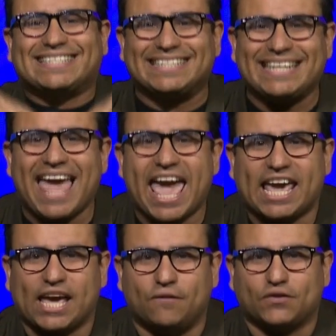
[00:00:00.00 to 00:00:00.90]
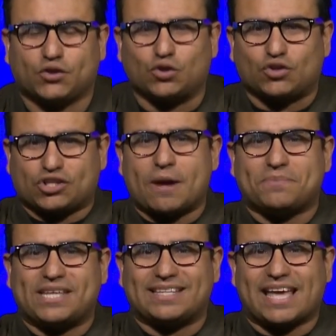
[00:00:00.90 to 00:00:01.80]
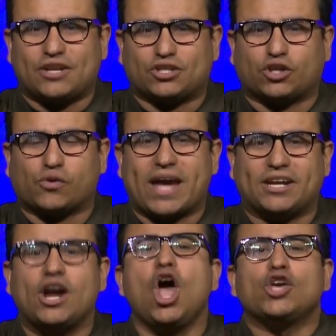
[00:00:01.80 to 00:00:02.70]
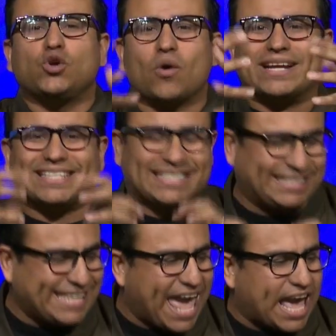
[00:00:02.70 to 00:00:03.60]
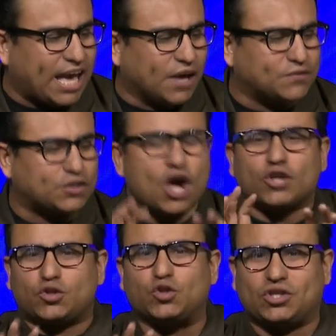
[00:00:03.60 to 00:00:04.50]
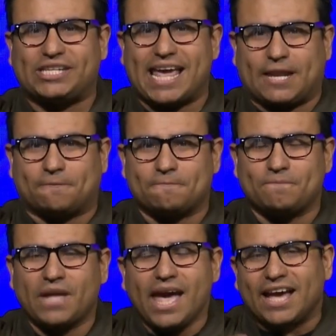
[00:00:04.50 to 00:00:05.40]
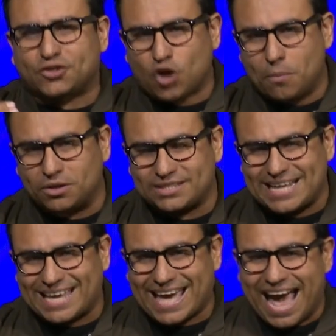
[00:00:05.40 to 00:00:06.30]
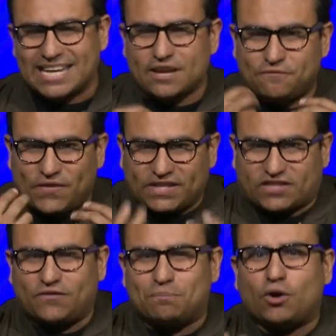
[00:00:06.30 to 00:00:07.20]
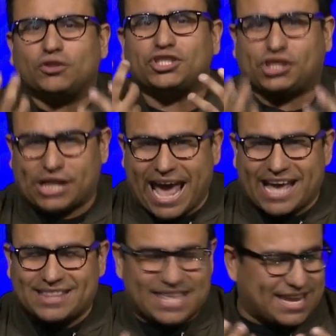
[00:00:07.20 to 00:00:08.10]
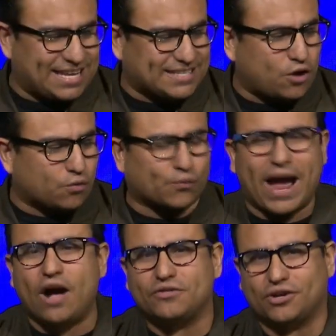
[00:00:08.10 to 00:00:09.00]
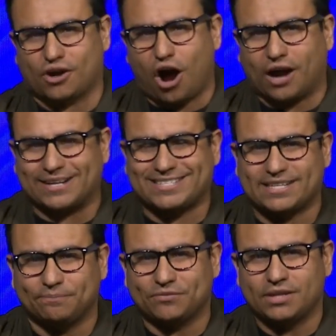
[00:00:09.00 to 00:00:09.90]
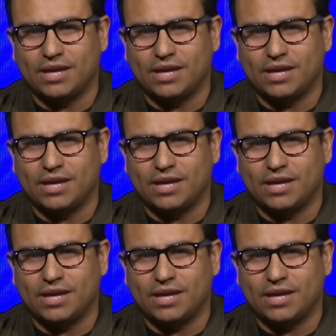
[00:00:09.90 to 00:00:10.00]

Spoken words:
slaves to something that is greater. You are slaves to sin. It's almost like an invisible chain that is around their hearts.